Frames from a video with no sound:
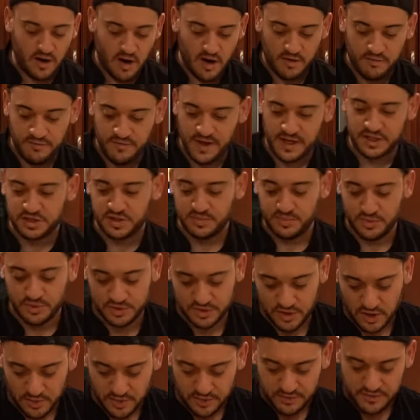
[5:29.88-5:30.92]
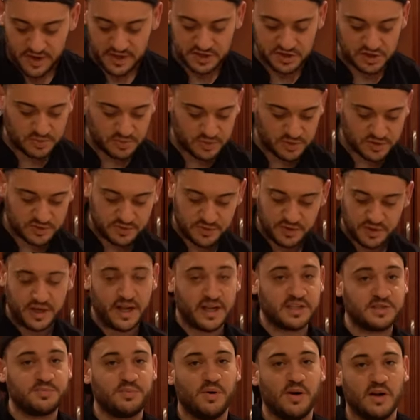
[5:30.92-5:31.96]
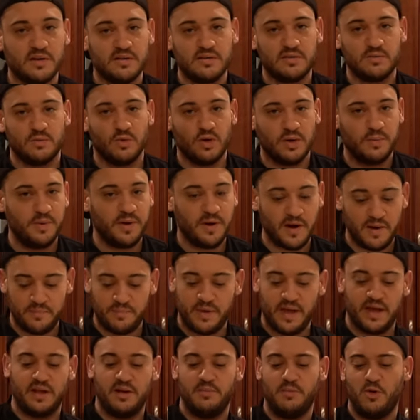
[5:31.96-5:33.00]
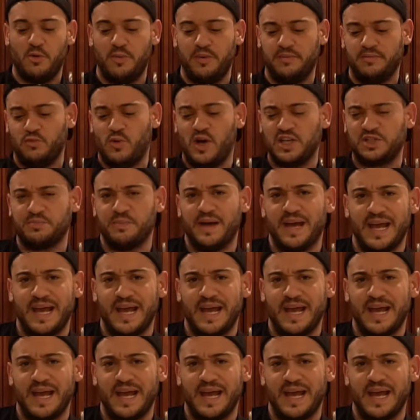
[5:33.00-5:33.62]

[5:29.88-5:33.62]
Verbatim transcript: our vegetables, our root vegetables for the next part. We'll be right back in a moment. Wash my